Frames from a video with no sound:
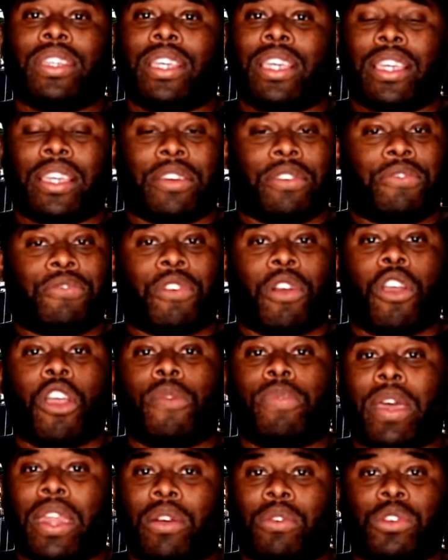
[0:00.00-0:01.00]
He
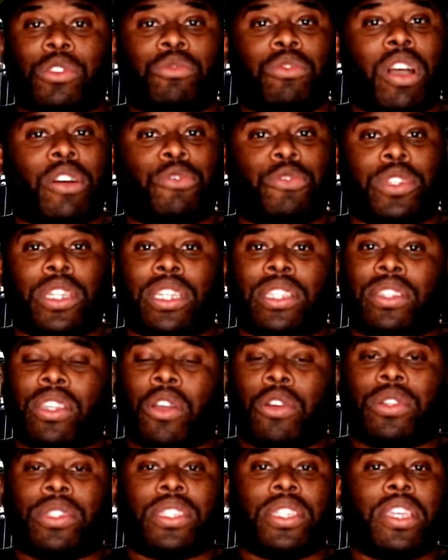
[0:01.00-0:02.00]
confirmed that it was roughly a
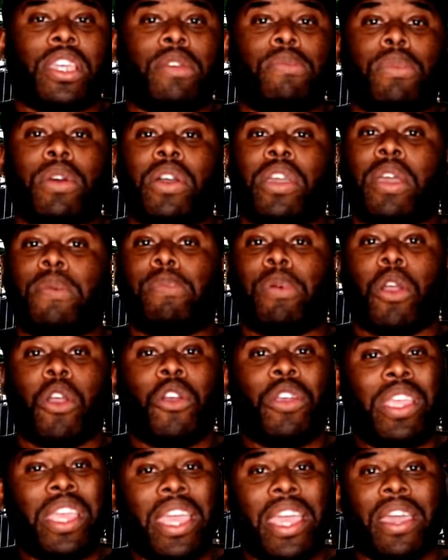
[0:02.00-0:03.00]
thirteen million
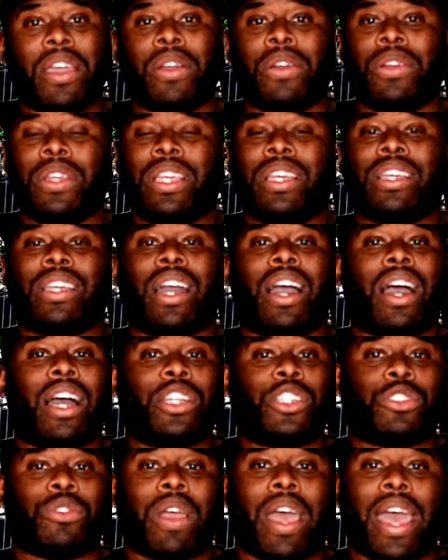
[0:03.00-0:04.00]
dollars per year
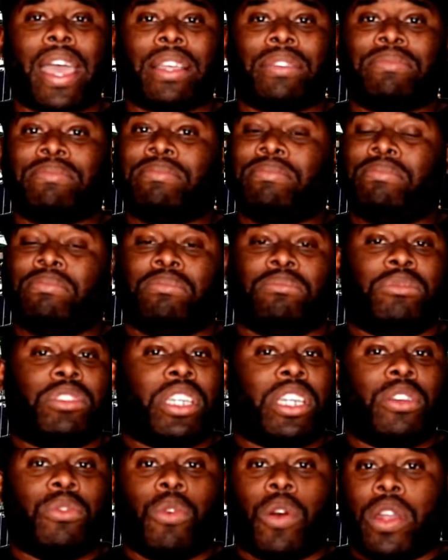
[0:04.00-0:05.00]
contract.
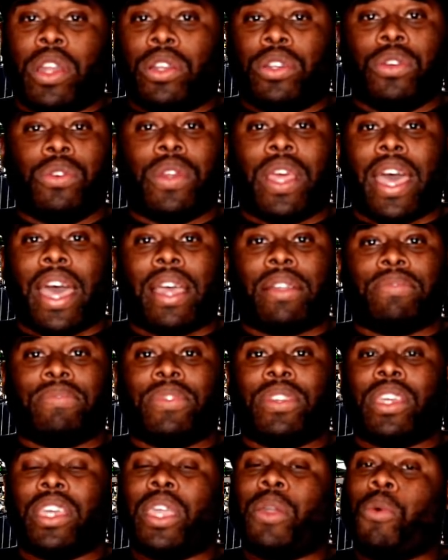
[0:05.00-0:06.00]
Didn't want to do
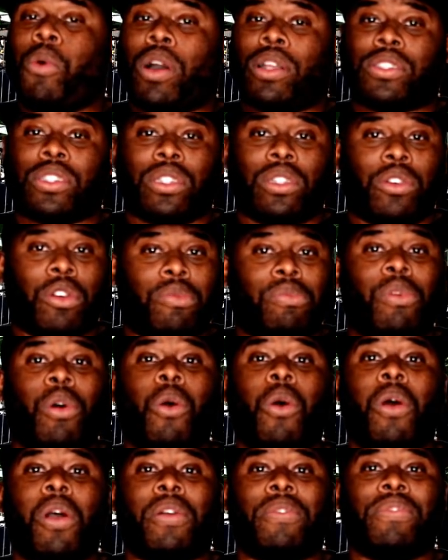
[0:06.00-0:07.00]
that. He wants a little
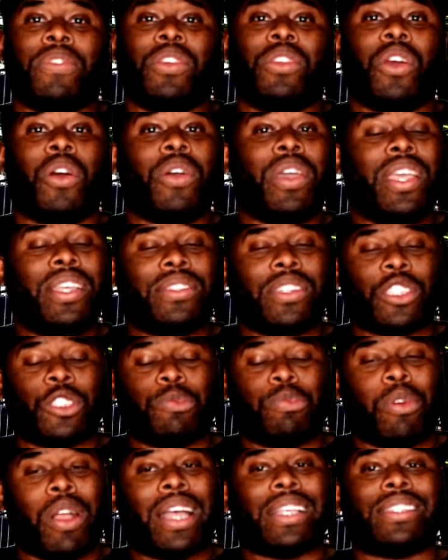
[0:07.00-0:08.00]
more. You know, he's
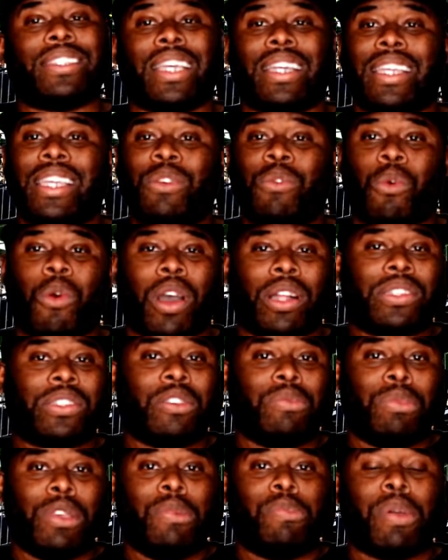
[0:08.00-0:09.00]
expressed that he wants
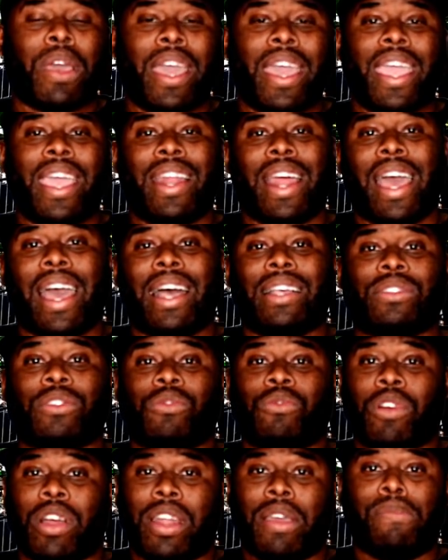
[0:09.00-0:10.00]
to be paid as a
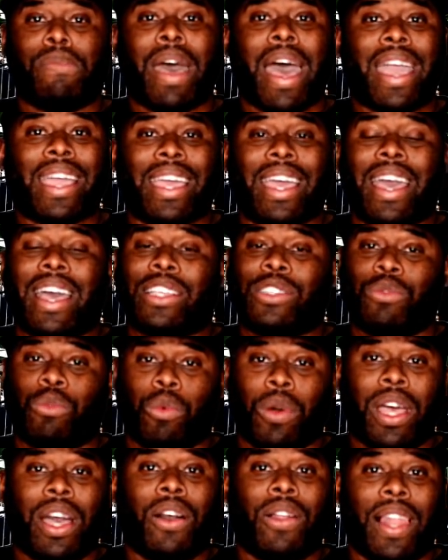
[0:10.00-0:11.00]
running back as
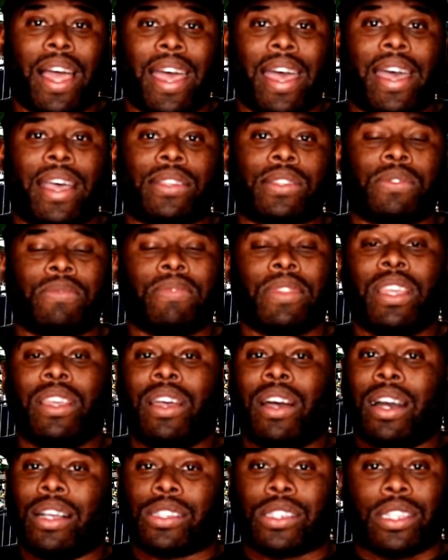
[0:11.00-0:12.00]
well as
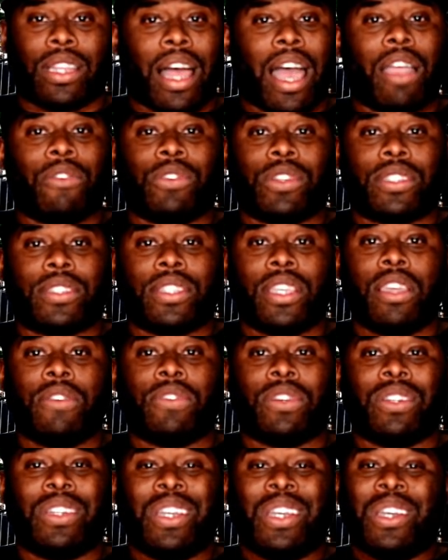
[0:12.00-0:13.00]
a slot
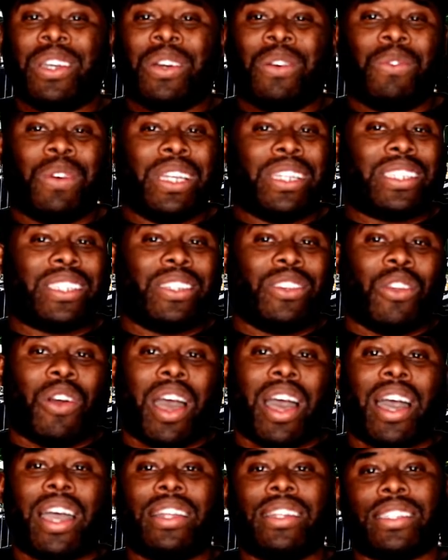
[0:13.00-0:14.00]
receiver. Which, you know,
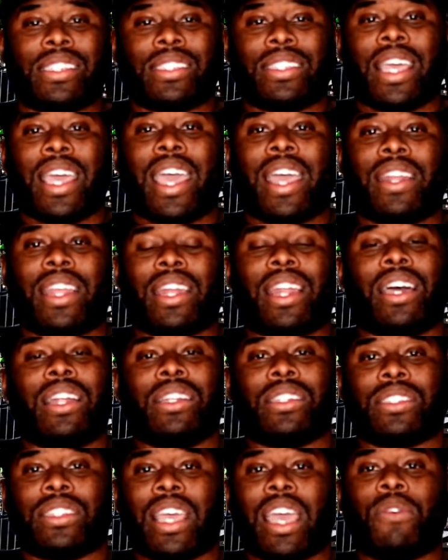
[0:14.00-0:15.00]
I understand that. I
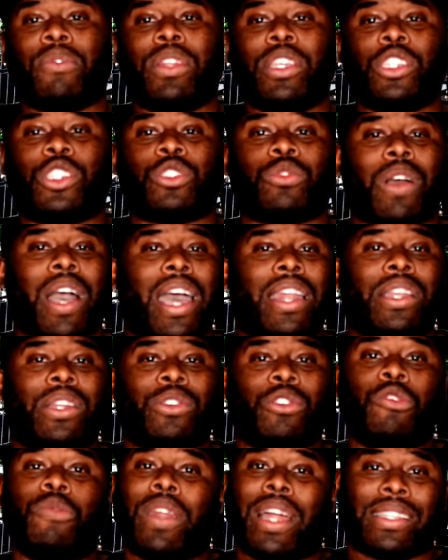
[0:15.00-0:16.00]
understand what he's trying to
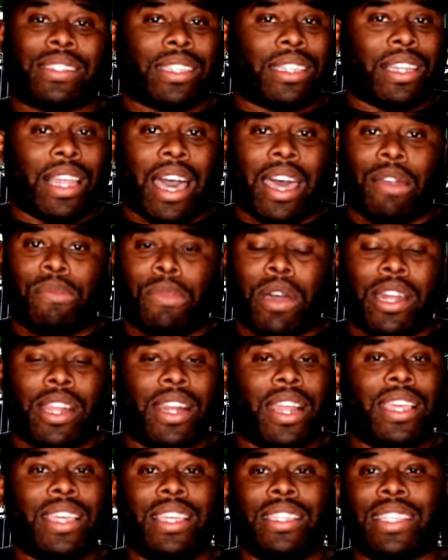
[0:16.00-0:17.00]
do, but that's a lot of money
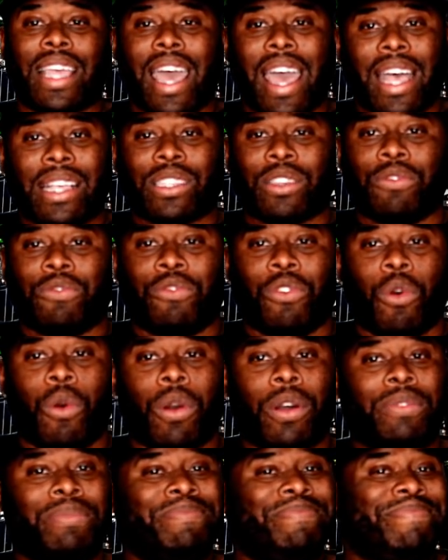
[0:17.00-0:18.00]
that he's asking
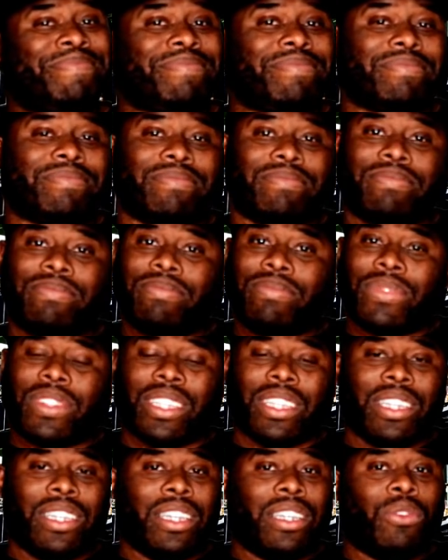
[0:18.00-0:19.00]
for.
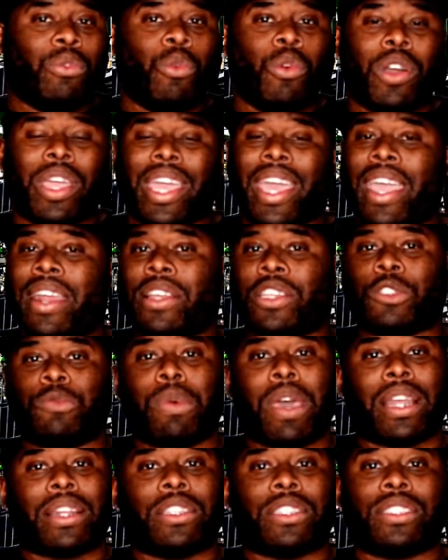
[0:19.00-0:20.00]
We can't
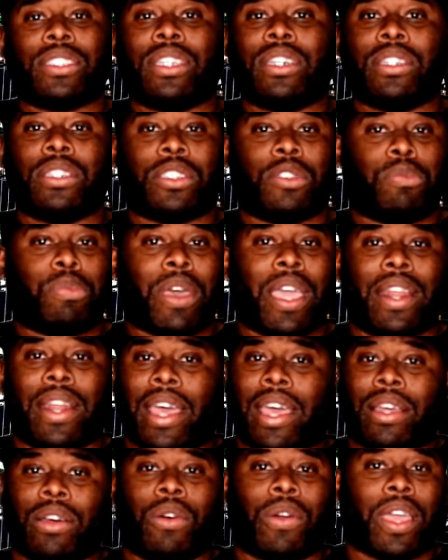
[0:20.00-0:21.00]
expect the Steelers to pay
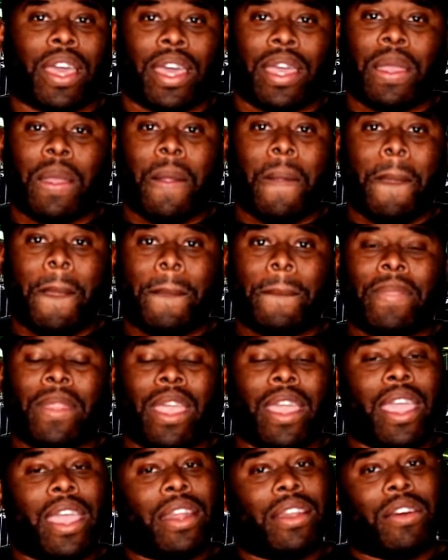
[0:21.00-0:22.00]
that, okay?
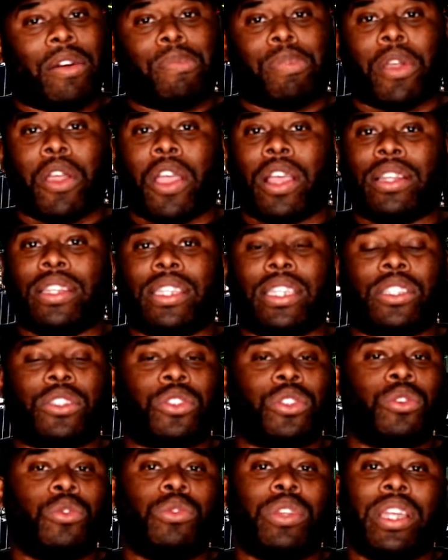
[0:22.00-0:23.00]
And apparently the
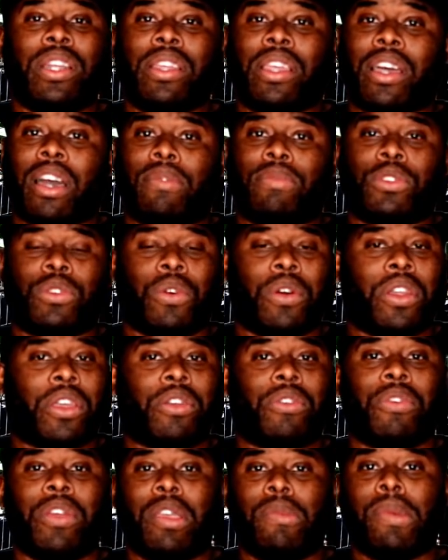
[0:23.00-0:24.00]
two didn't come to an
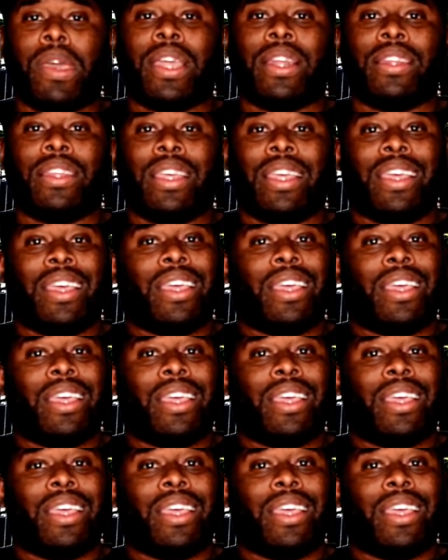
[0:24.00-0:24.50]
agreement.